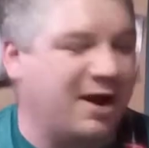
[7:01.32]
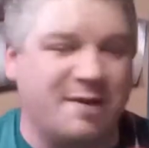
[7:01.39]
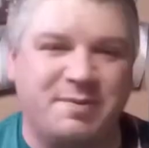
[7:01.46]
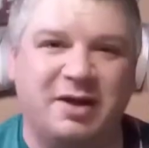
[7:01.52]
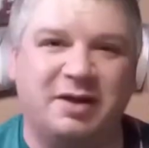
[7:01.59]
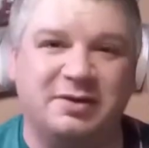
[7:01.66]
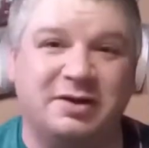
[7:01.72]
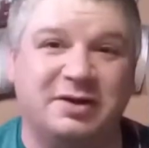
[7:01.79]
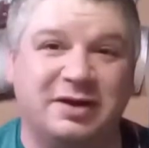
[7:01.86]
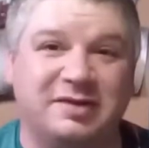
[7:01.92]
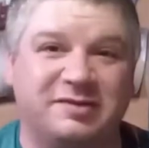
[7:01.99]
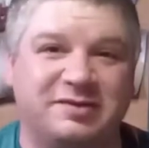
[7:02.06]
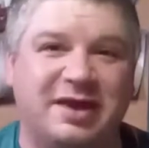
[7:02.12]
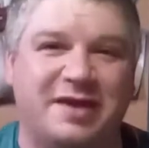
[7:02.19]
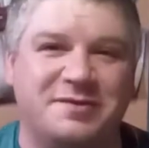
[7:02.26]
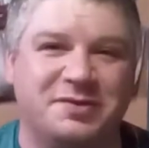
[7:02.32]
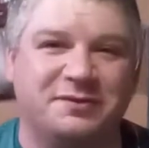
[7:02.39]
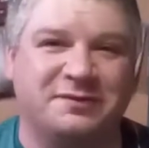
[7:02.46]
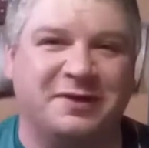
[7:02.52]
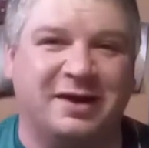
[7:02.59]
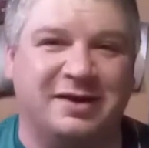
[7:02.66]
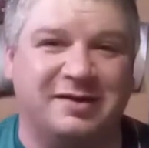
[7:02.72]
I'm probably going to hit the 7th
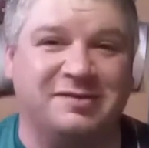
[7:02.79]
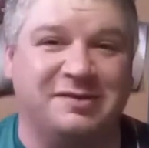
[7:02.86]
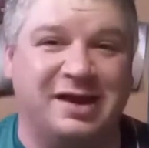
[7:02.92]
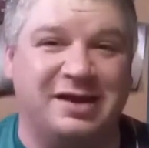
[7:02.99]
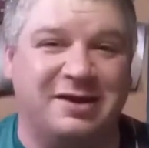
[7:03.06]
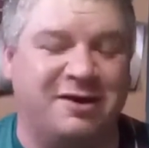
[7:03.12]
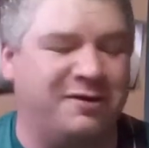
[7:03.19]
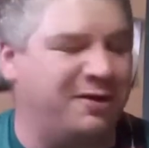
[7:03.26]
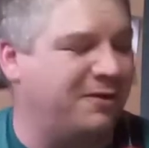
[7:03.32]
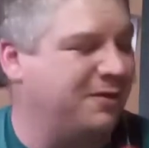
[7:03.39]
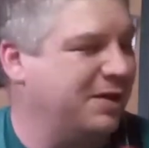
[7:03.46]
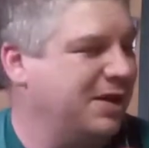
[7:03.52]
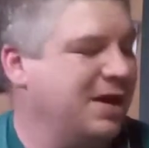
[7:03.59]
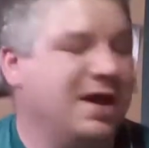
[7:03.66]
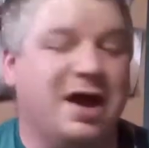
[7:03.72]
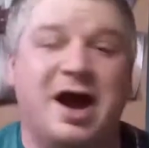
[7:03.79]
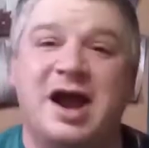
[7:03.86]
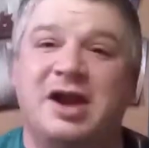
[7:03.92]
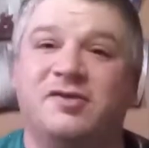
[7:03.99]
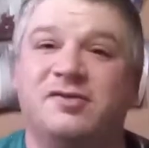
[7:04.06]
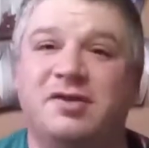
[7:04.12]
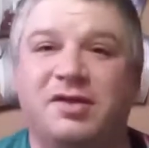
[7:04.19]
fret, just to let y'all know. Alright,
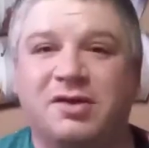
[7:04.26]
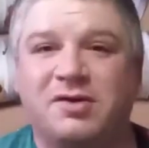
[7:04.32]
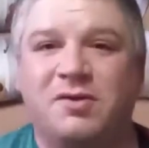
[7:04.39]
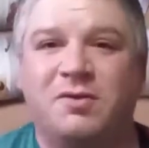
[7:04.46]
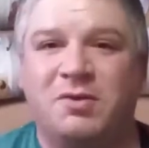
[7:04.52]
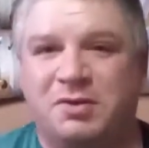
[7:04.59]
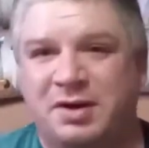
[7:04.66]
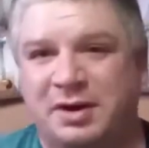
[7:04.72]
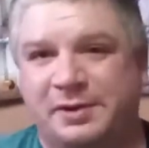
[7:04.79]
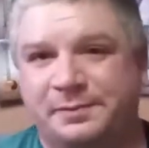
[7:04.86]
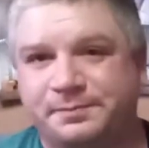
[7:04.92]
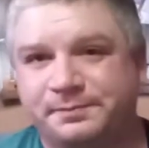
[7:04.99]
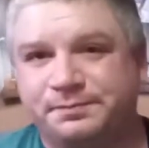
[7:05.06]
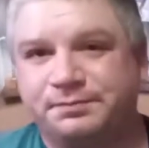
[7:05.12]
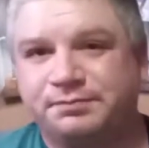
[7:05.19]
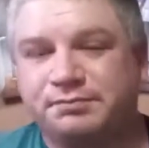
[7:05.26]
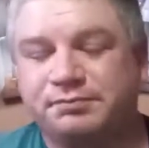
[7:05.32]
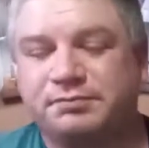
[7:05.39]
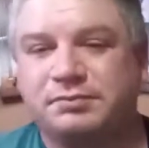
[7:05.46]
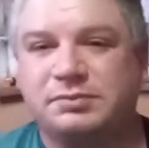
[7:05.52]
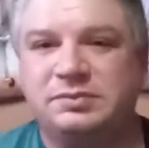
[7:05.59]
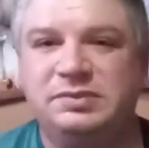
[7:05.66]
there's another chord there.
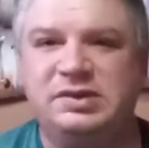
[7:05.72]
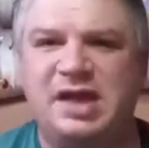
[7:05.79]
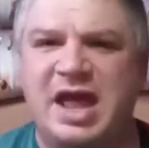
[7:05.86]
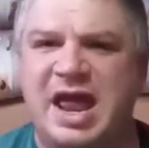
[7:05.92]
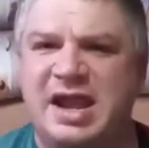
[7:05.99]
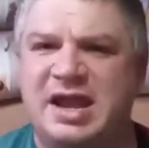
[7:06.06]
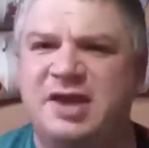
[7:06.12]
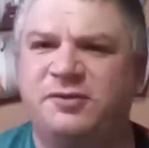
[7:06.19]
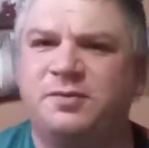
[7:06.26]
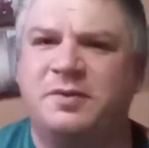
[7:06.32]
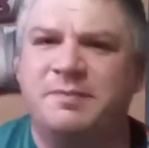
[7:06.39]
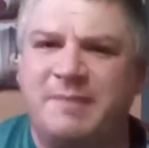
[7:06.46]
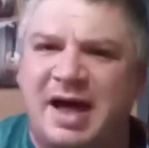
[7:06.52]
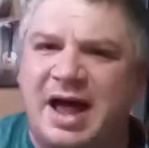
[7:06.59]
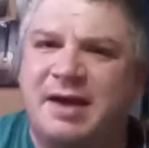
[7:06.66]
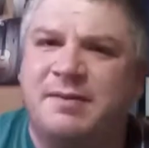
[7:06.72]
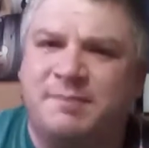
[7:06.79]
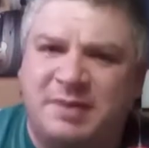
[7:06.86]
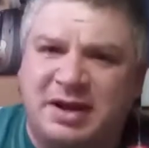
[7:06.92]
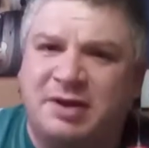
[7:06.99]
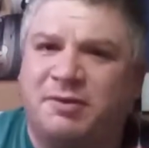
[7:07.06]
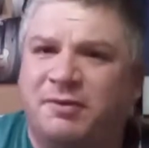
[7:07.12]
And this one might
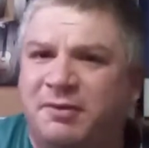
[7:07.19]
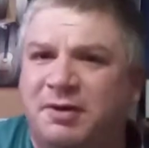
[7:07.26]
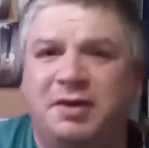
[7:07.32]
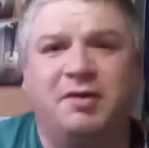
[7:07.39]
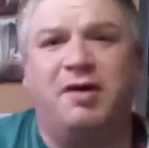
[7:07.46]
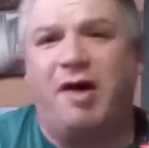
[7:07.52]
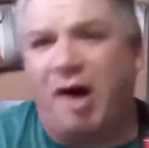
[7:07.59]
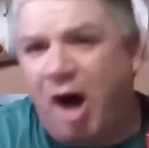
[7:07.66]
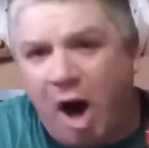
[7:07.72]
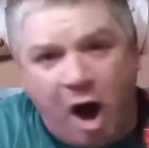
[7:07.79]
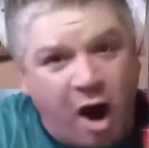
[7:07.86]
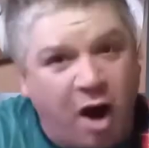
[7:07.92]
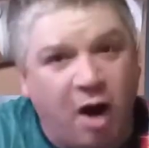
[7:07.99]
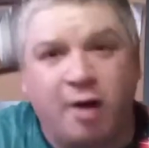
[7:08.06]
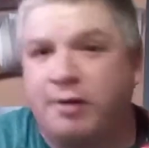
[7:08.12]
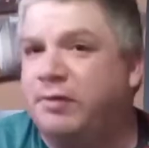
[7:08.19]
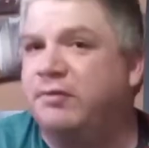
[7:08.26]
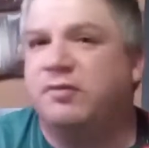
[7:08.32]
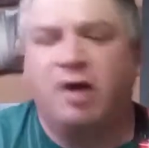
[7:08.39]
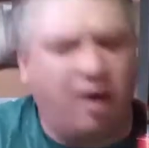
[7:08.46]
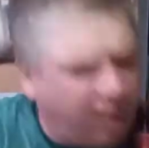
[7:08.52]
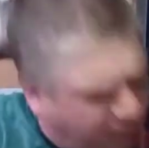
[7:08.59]
be a real hard
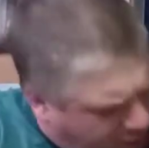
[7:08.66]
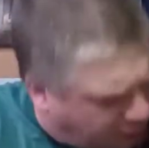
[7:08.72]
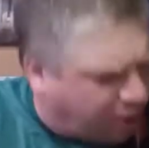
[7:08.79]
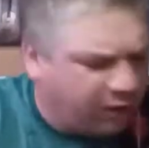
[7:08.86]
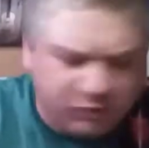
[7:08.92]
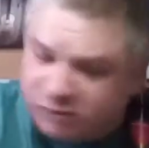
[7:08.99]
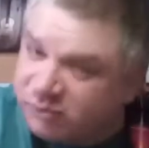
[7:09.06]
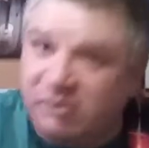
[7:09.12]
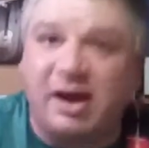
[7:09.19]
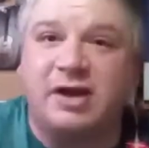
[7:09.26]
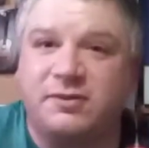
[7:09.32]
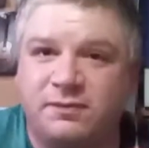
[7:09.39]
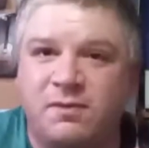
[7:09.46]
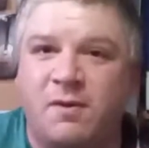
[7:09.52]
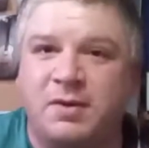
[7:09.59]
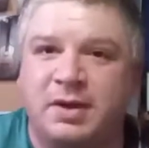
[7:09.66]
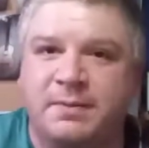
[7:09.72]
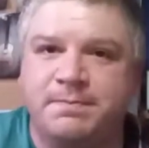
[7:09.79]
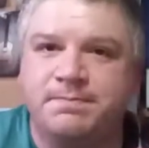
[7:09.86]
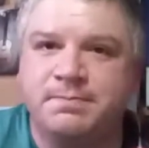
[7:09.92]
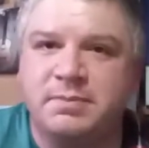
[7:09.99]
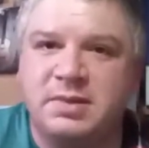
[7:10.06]
stretch for you.
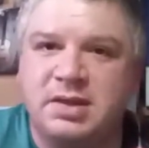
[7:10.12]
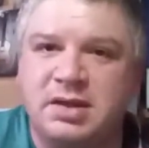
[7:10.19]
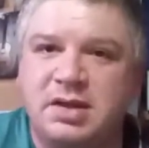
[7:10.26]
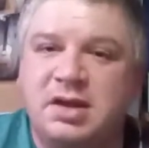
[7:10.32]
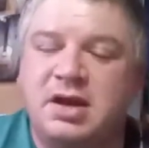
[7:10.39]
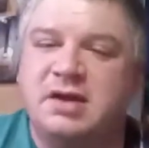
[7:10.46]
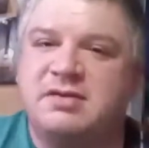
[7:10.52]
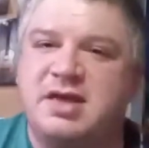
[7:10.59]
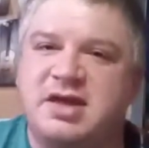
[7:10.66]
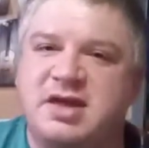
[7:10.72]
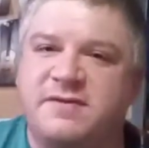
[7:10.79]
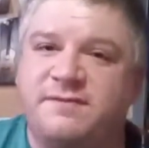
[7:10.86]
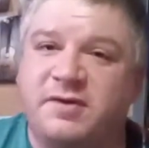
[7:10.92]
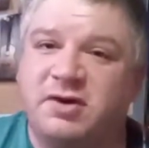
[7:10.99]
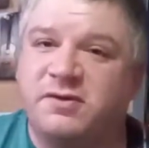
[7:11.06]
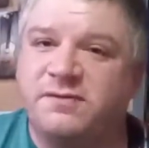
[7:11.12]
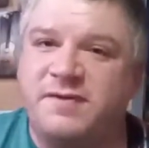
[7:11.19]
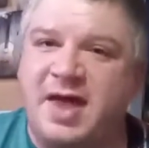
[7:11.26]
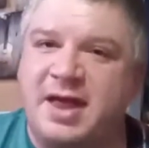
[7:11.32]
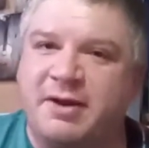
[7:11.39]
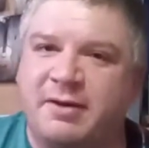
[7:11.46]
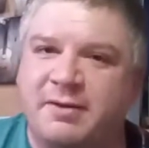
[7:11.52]
Take your first
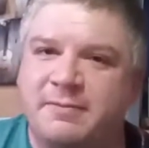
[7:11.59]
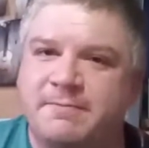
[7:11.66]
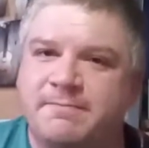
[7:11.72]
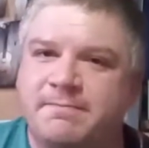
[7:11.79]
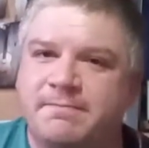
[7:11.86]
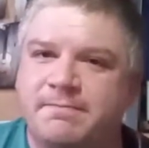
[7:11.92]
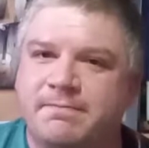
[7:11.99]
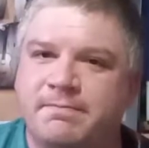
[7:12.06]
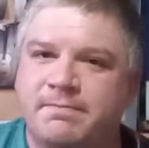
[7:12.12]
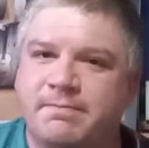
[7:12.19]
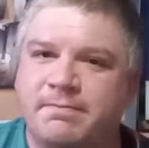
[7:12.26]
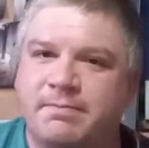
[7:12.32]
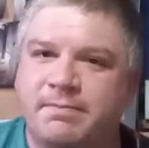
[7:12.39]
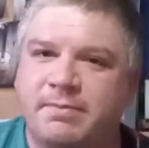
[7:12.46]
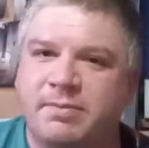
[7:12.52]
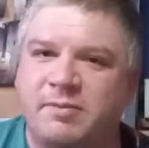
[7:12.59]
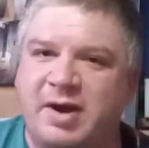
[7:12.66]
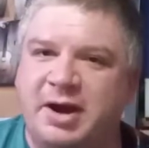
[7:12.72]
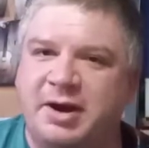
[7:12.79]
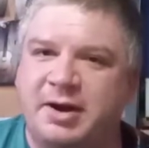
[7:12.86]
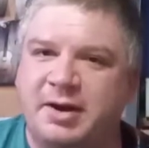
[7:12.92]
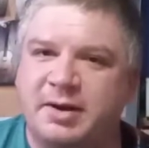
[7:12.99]
finger, right here.